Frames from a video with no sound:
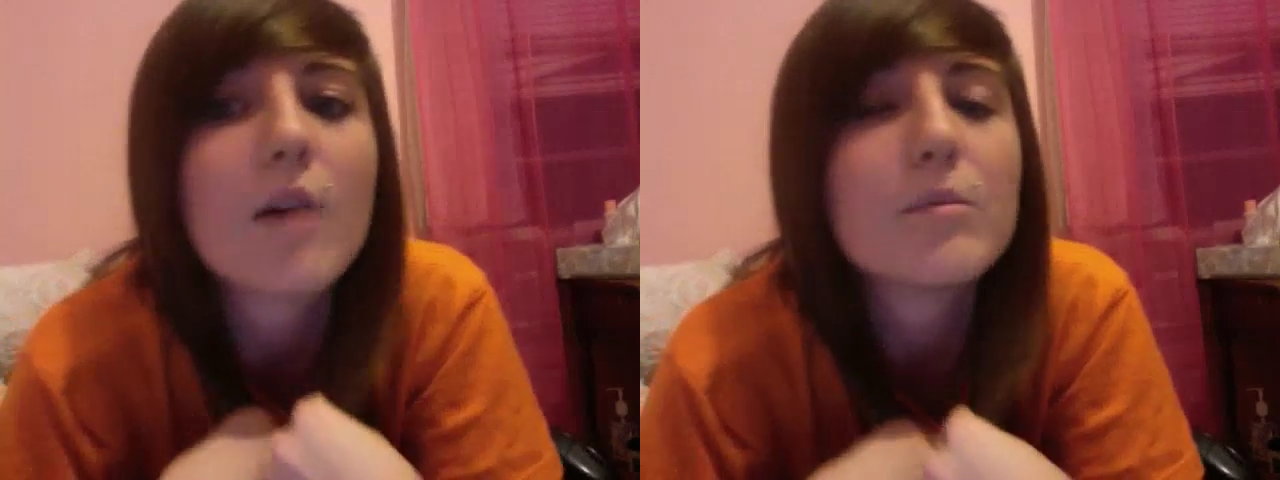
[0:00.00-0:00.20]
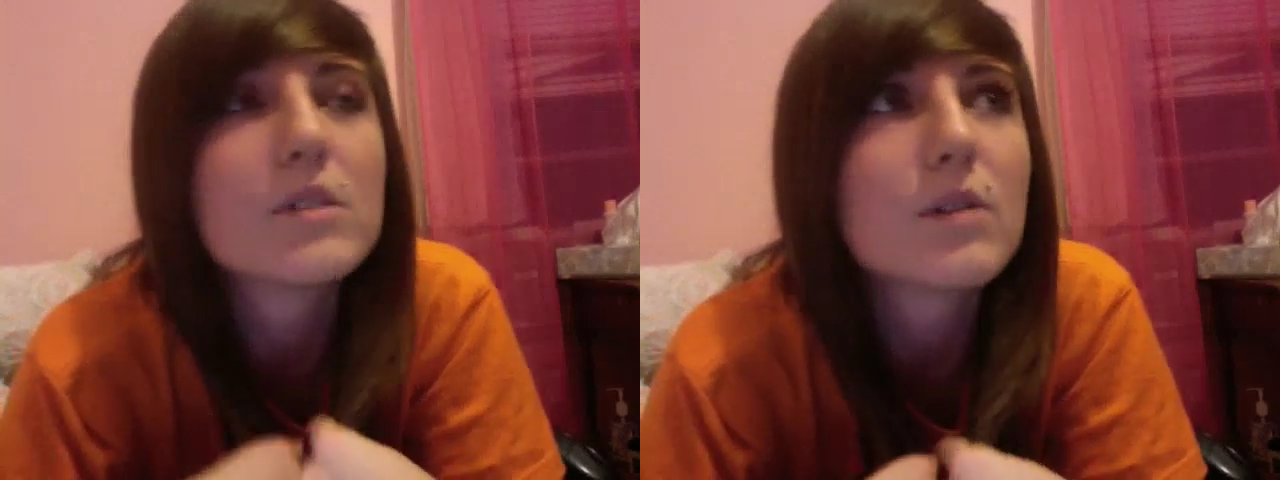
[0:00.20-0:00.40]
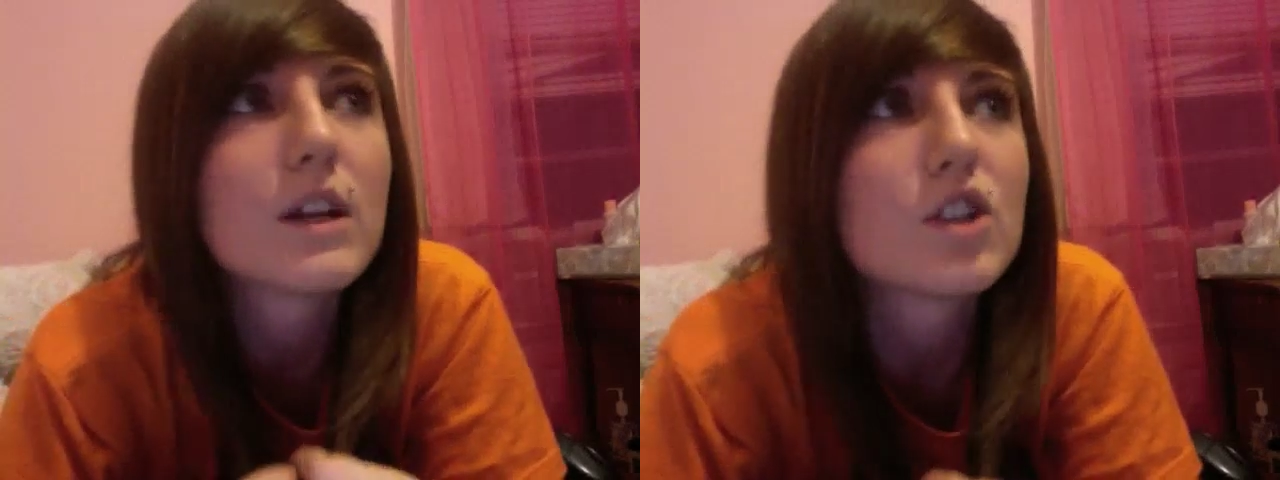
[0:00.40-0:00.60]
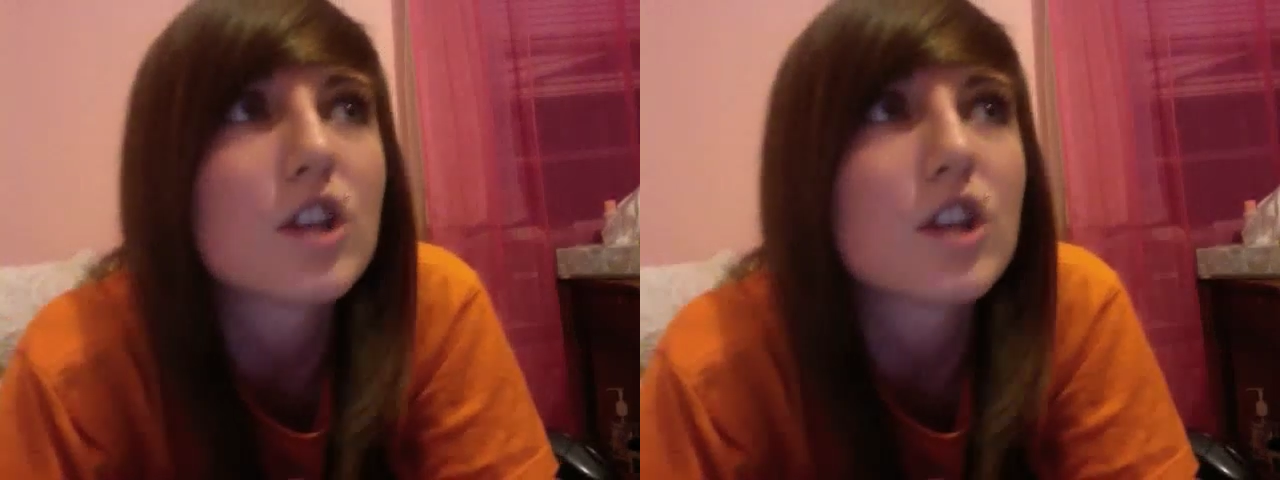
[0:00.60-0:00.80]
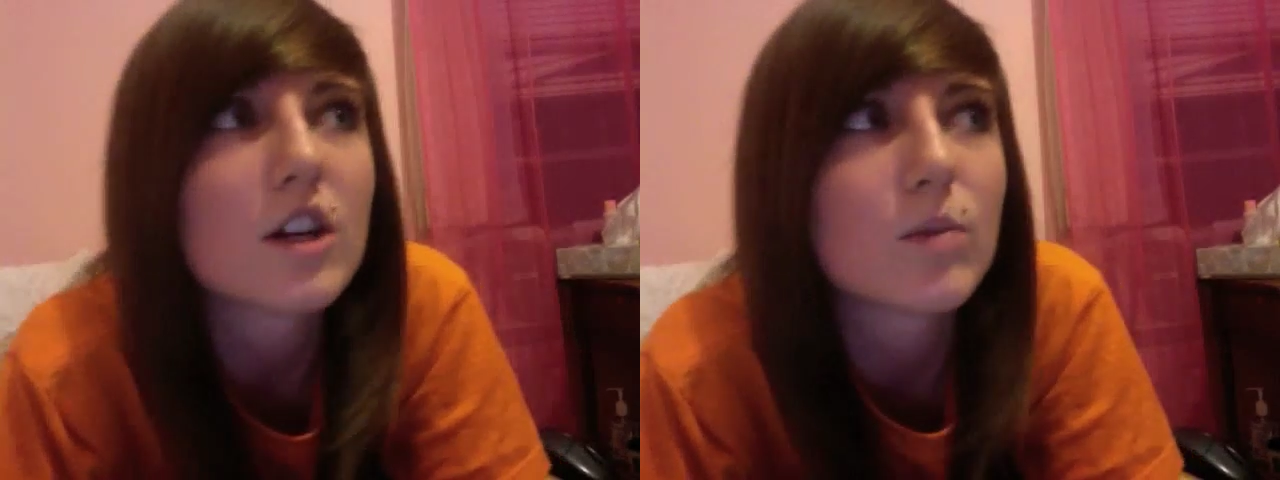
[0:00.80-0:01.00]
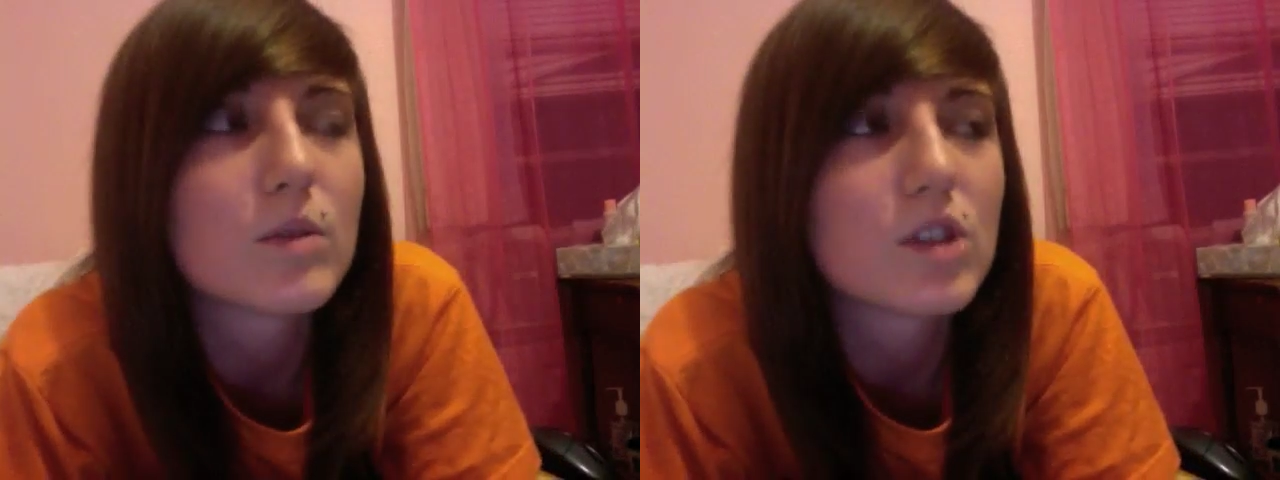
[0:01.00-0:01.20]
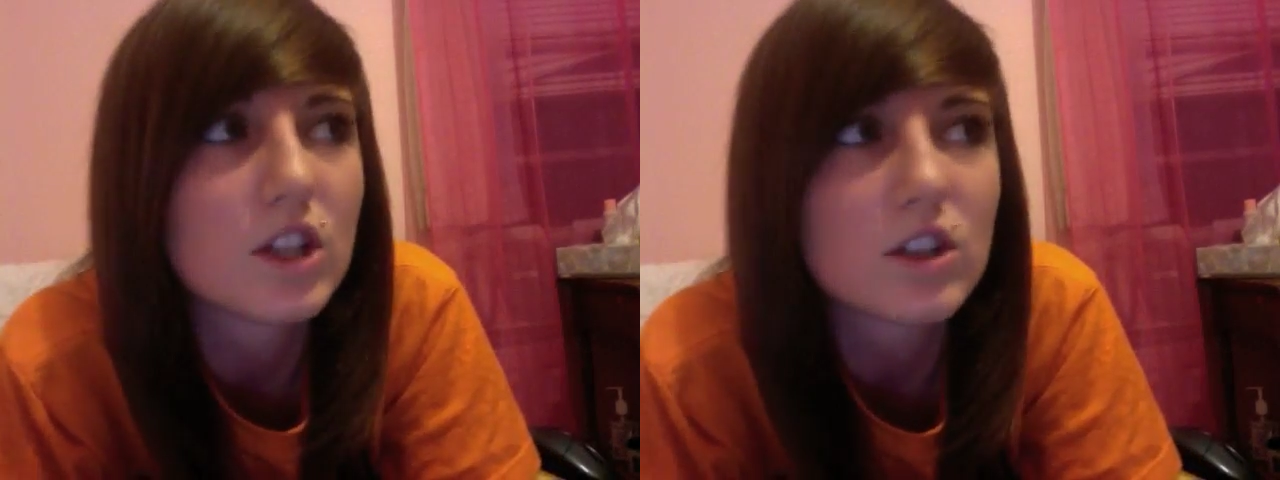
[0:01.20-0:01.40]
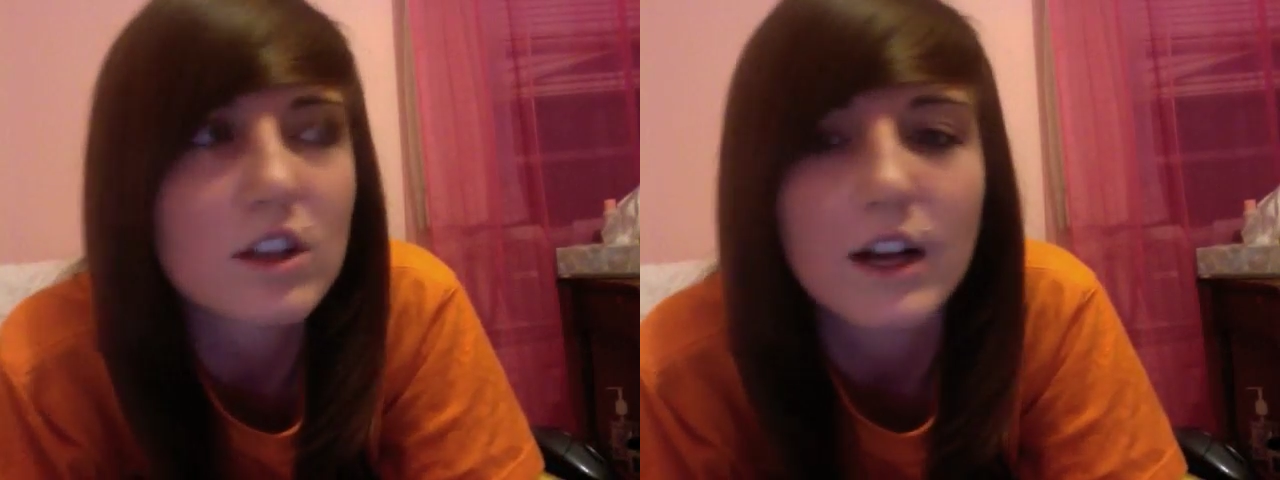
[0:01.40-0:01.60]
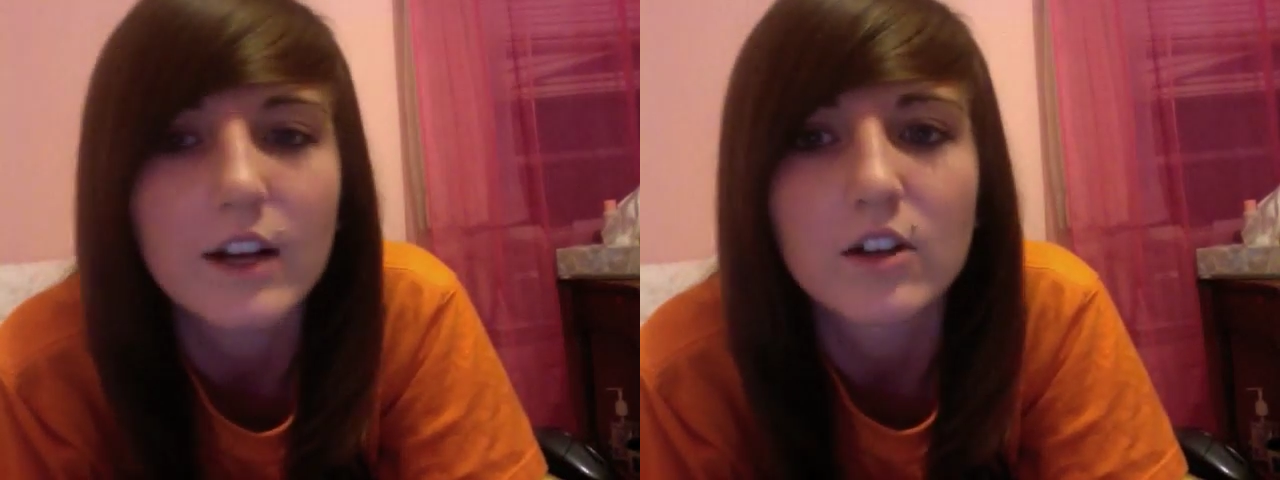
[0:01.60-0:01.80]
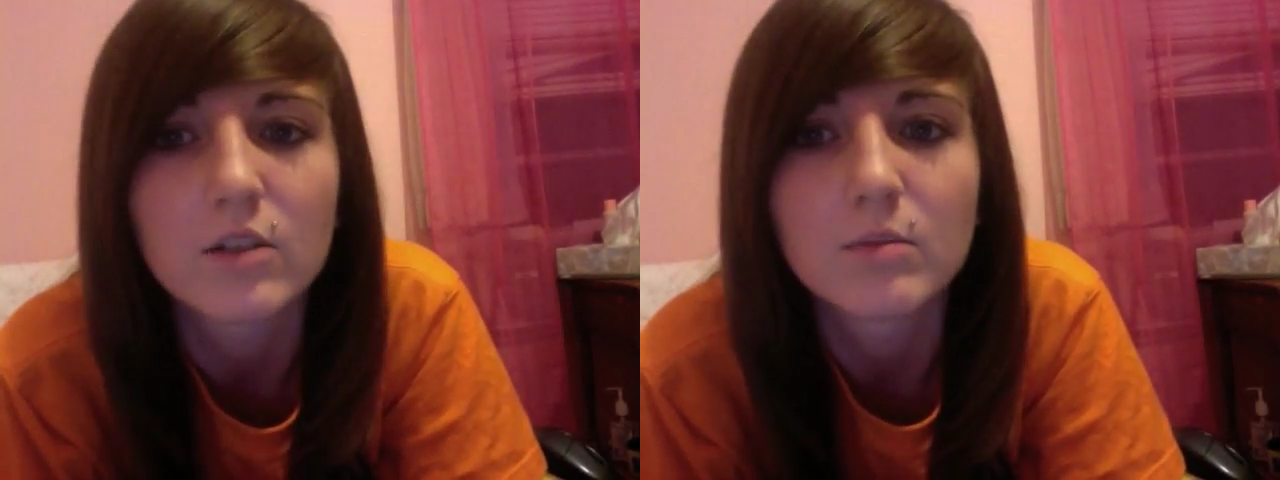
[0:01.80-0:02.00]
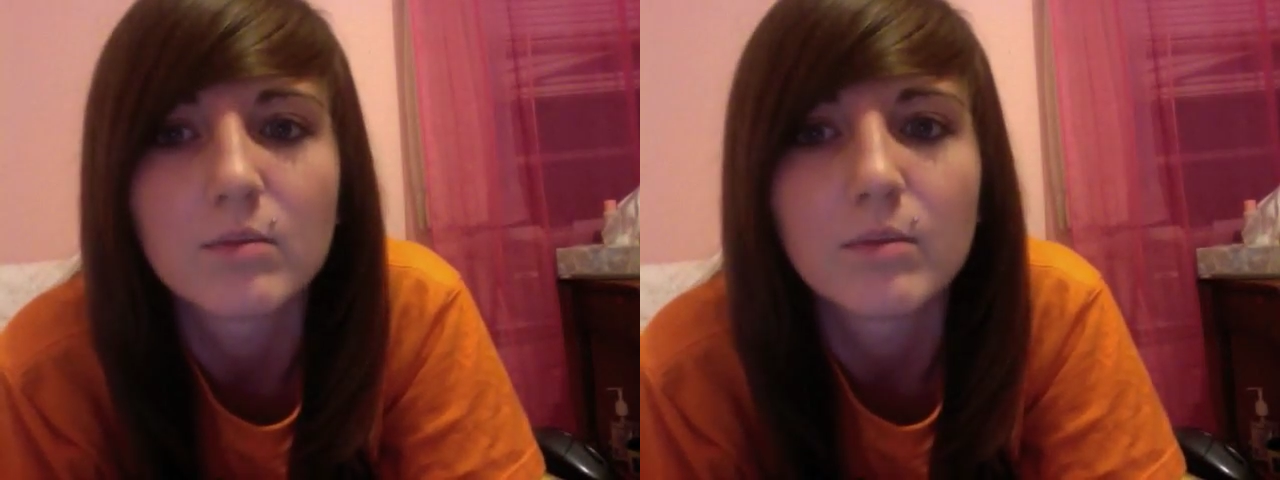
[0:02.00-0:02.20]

So when I cheered, we would change in the locker room,